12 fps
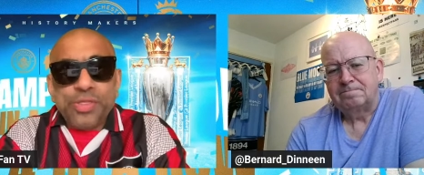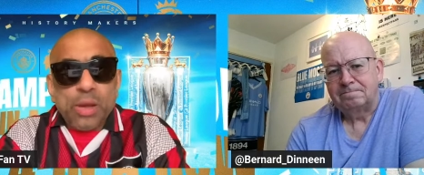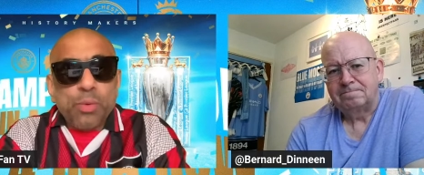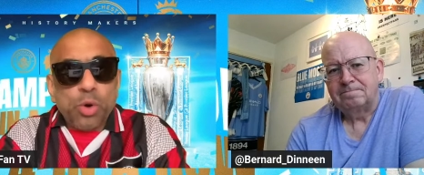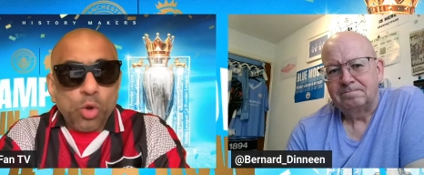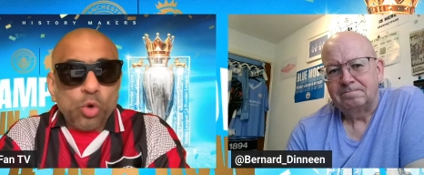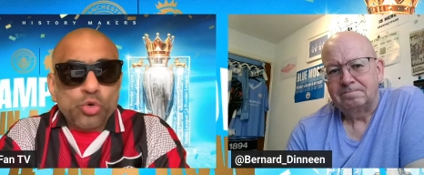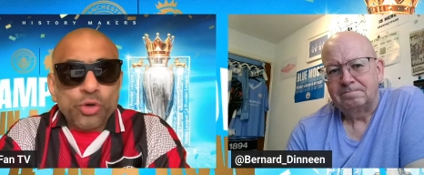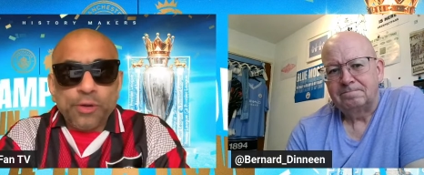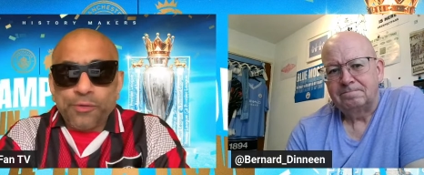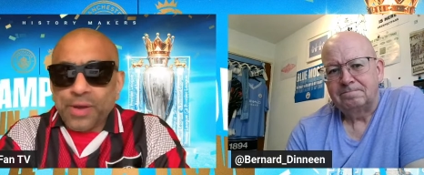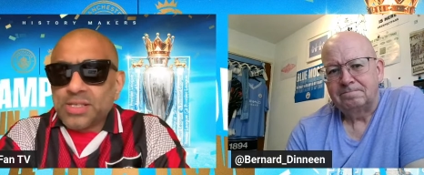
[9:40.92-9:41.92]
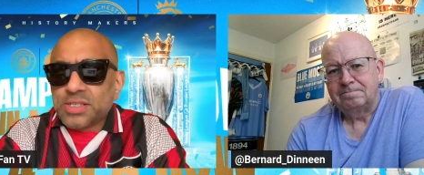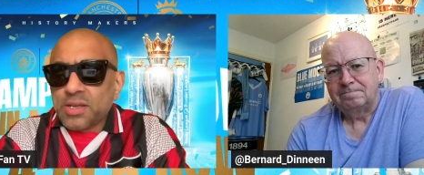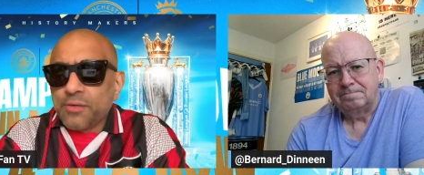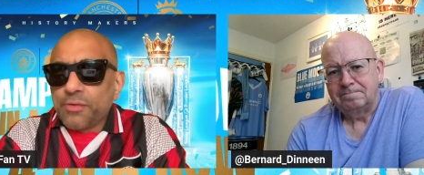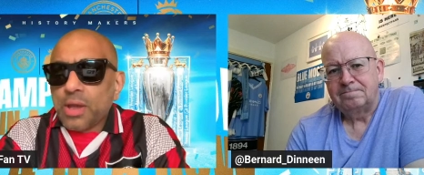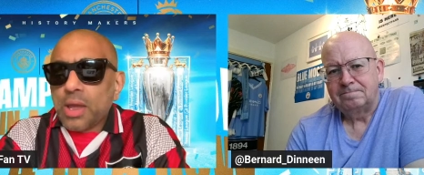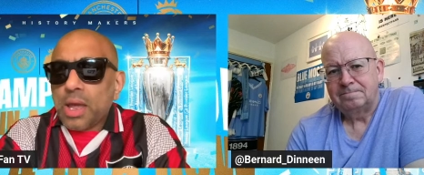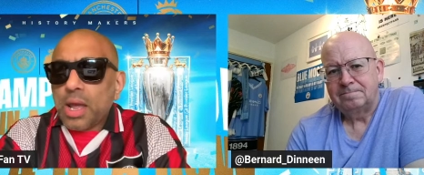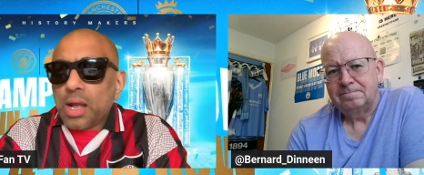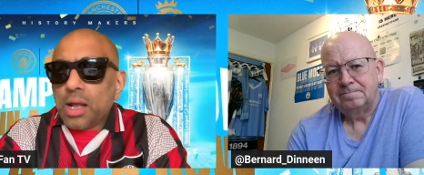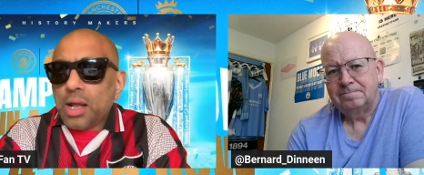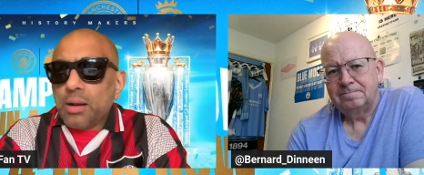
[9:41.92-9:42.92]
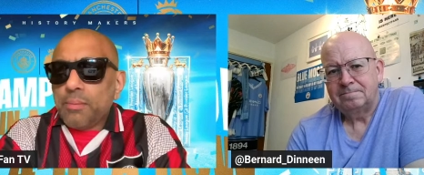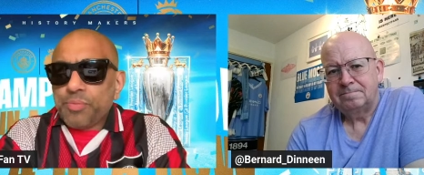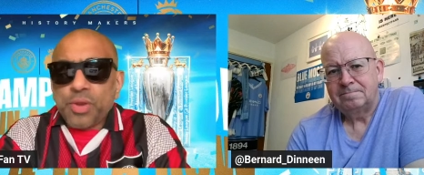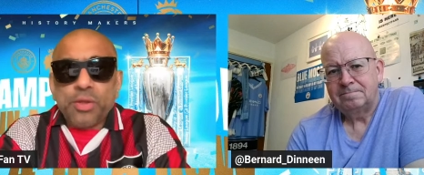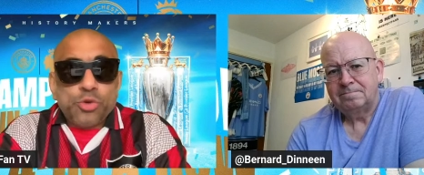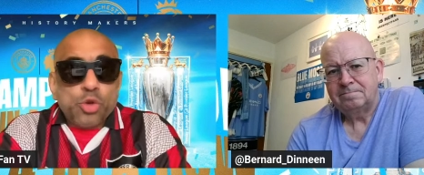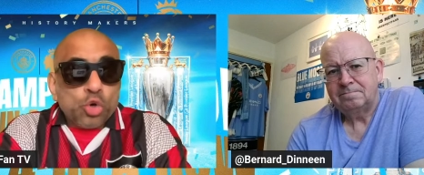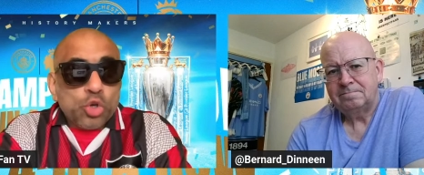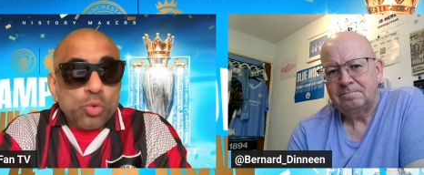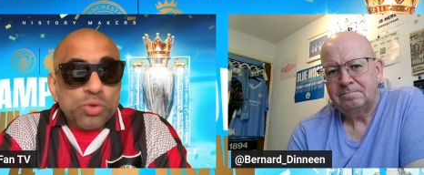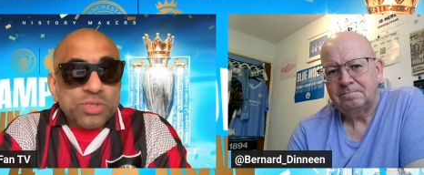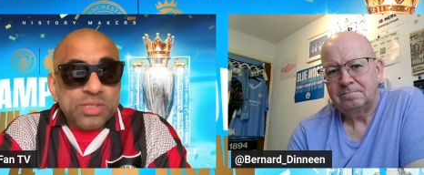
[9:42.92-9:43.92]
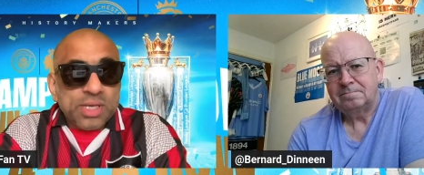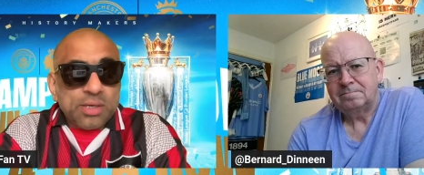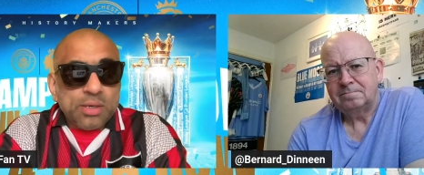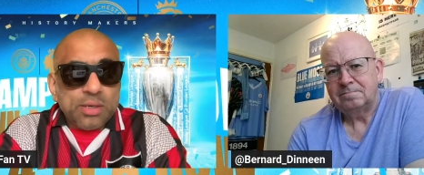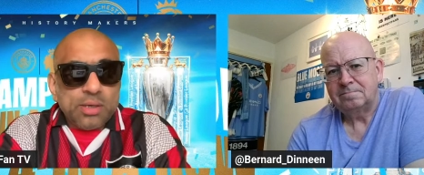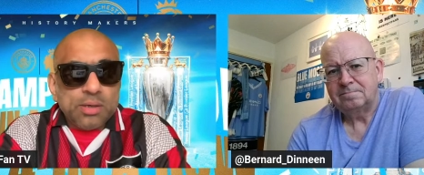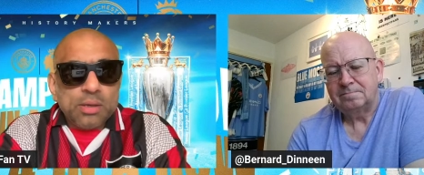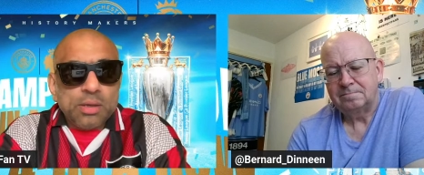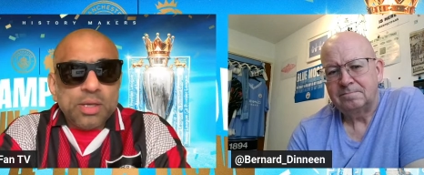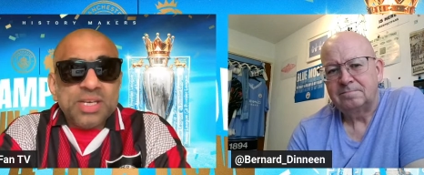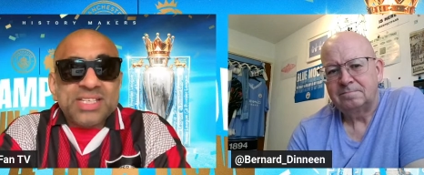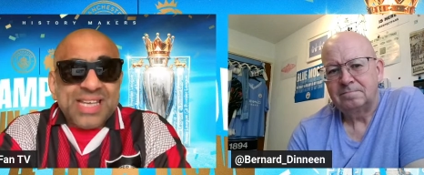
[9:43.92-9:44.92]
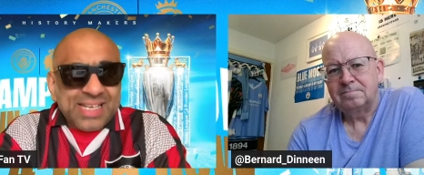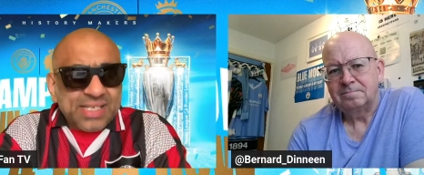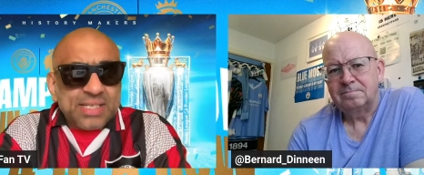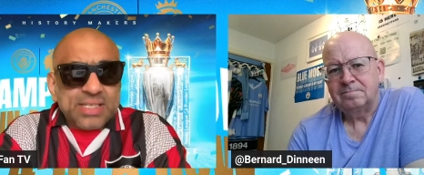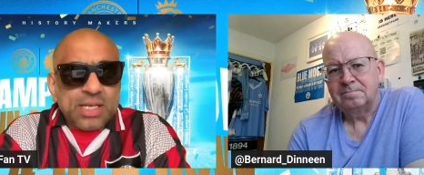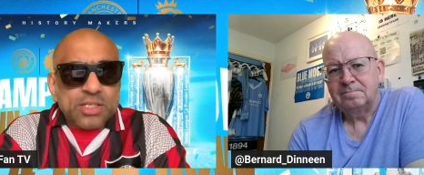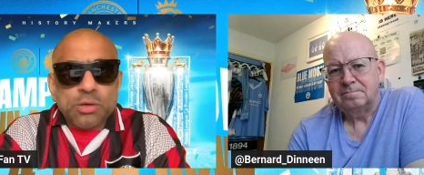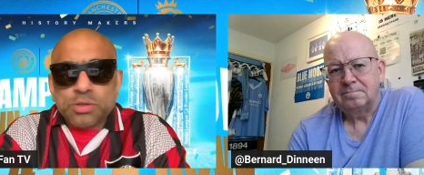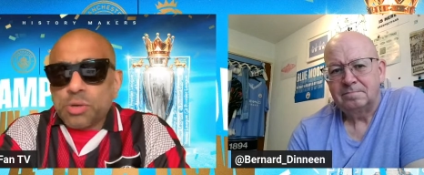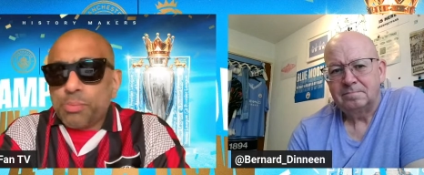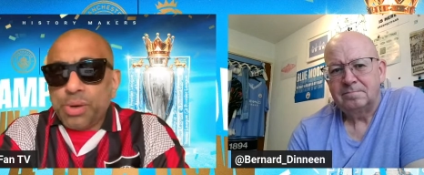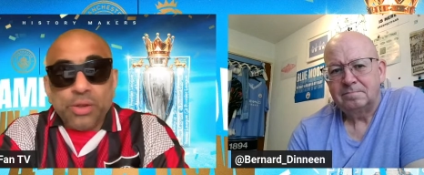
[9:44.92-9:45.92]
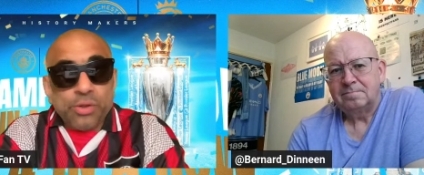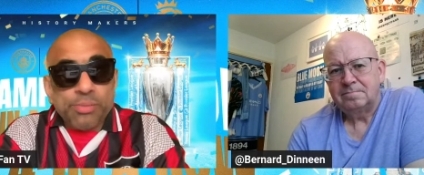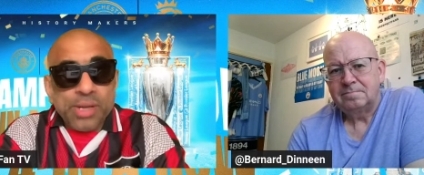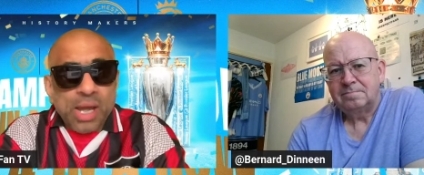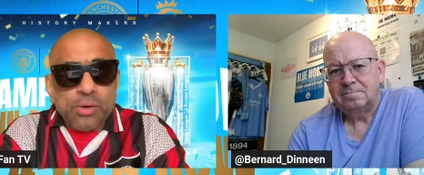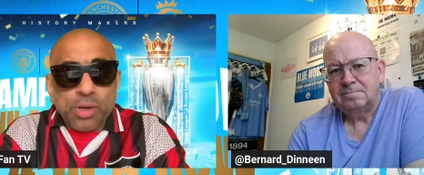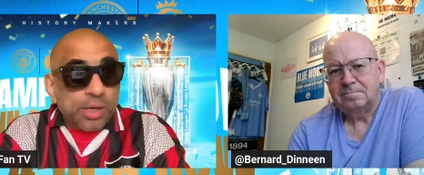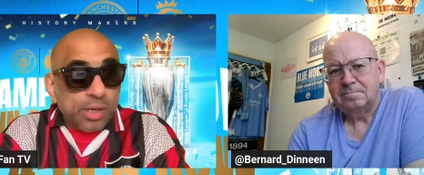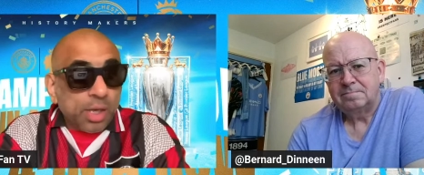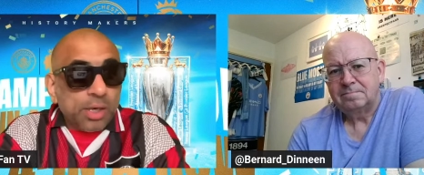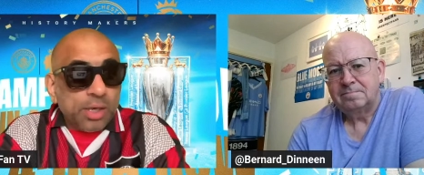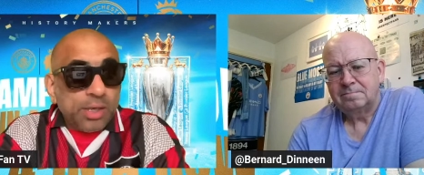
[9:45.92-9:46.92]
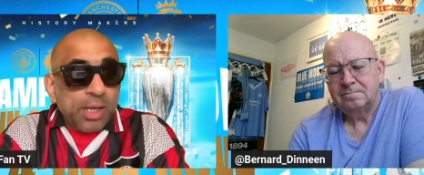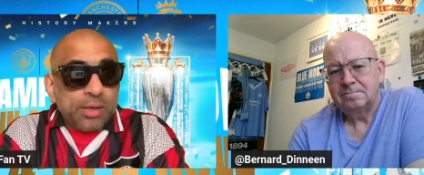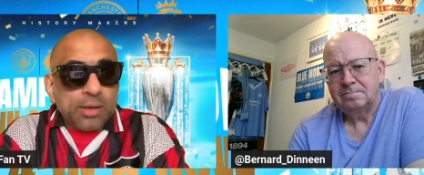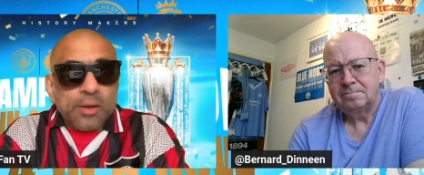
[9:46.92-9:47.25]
Speaker 1: were ultra defensive, and Doku was a necessity to break them down, and he did.